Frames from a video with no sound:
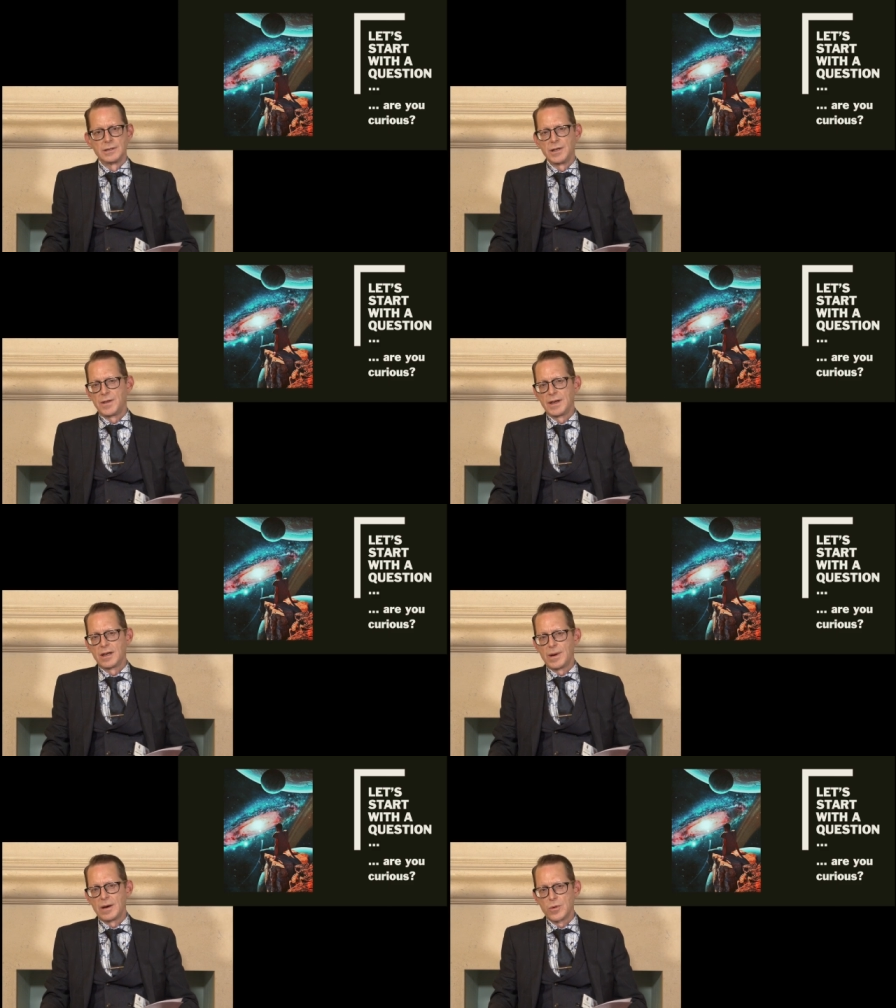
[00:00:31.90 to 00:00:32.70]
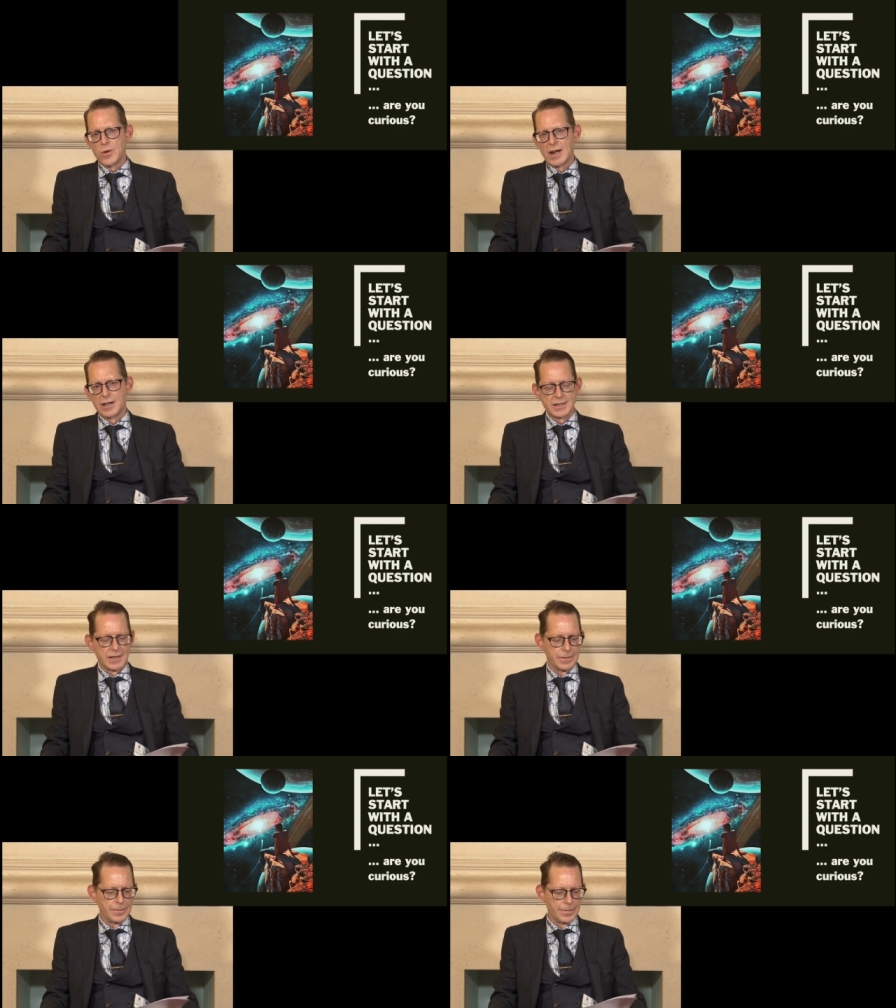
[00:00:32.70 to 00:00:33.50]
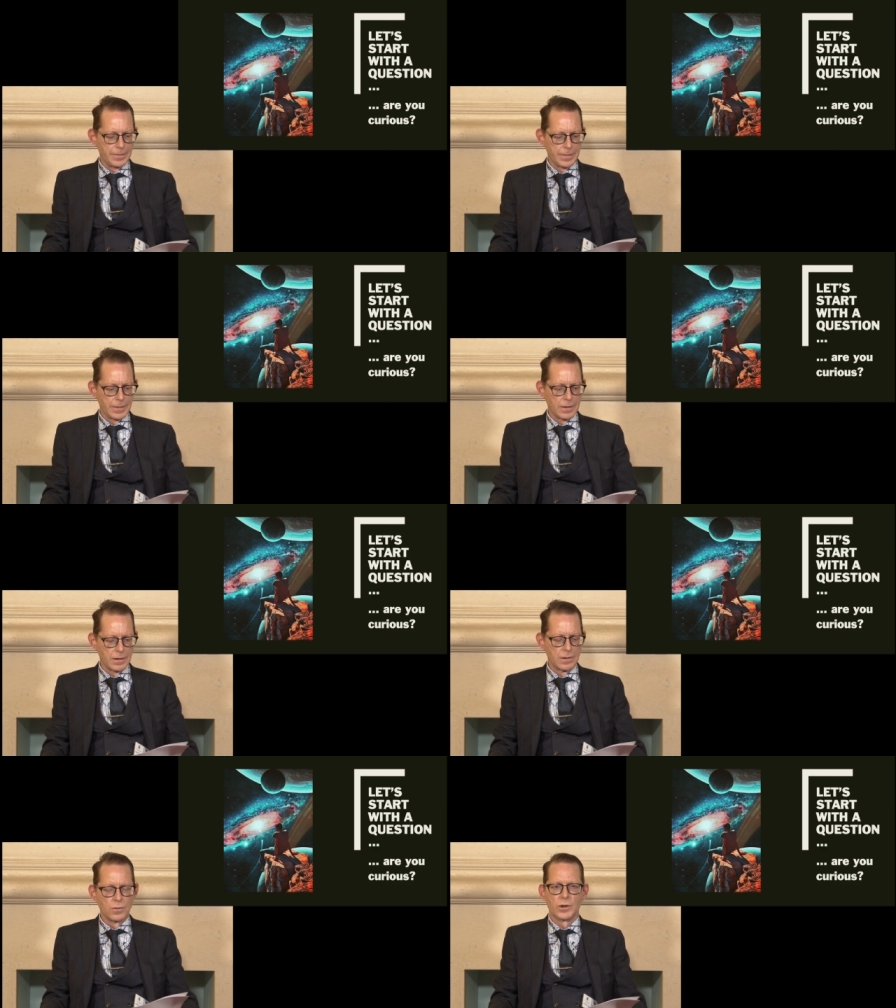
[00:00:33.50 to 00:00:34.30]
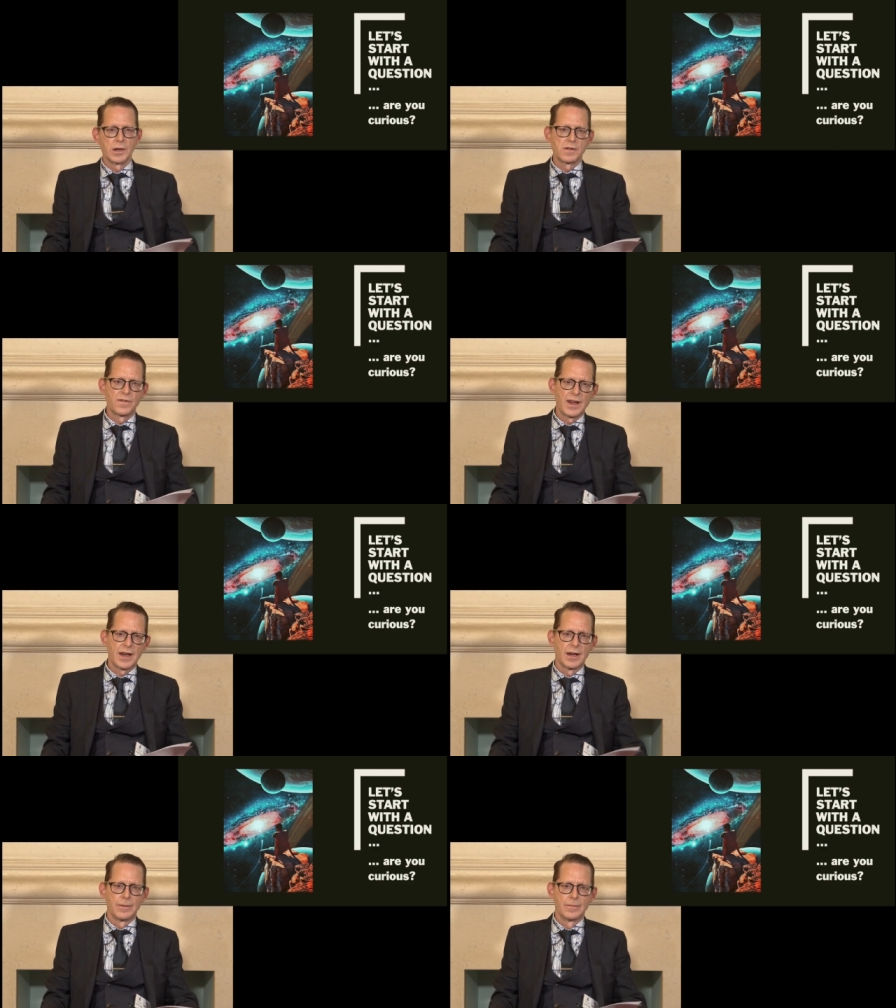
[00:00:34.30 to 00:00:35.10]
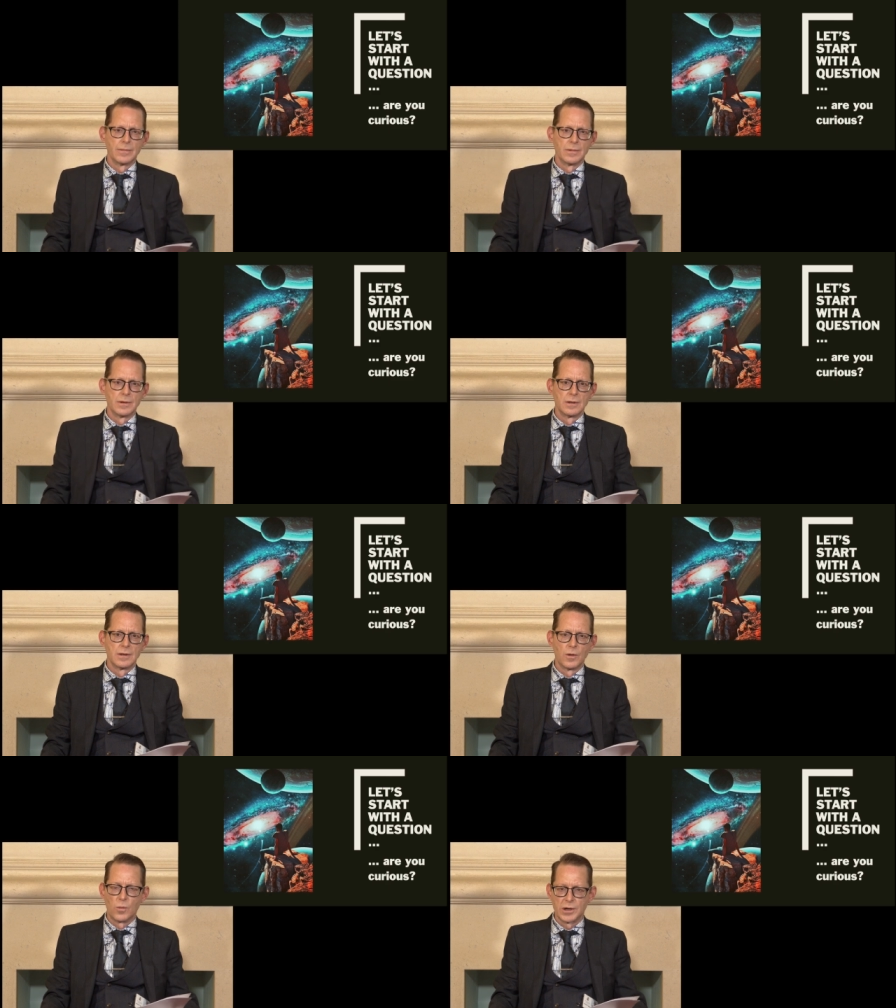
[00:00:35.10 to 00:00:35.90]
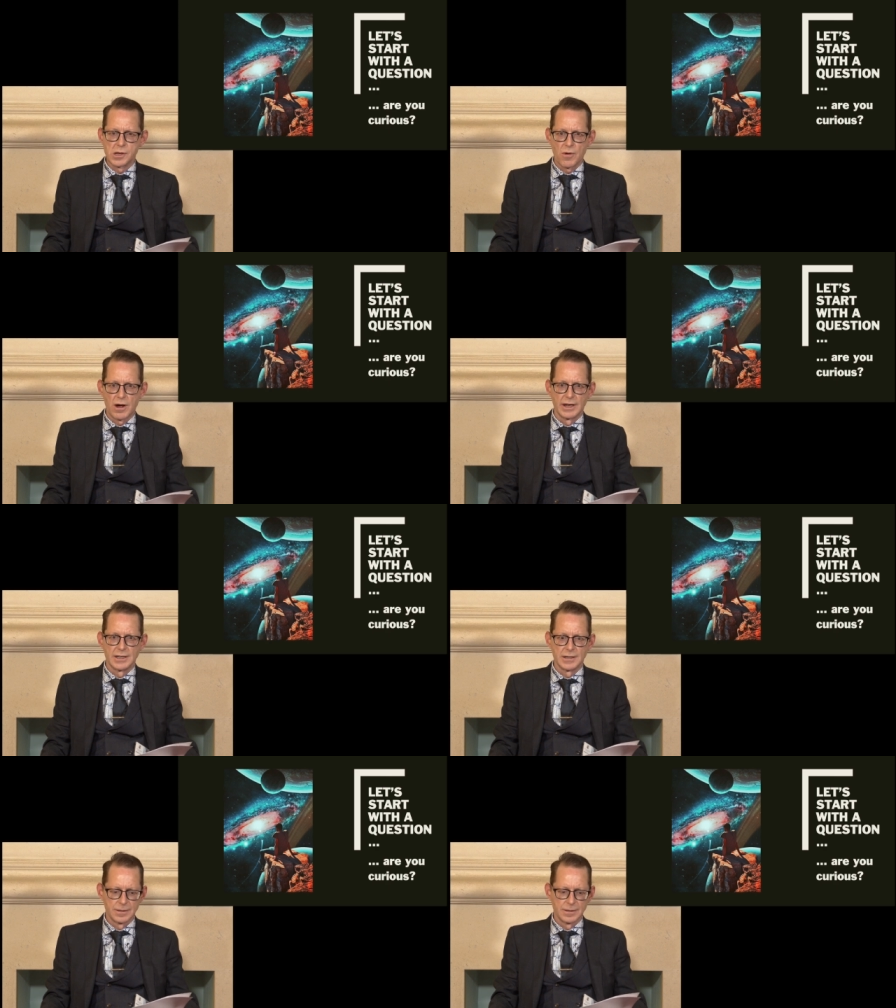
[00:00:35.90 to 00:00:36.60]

Do you think about morality? What is fair and what is right?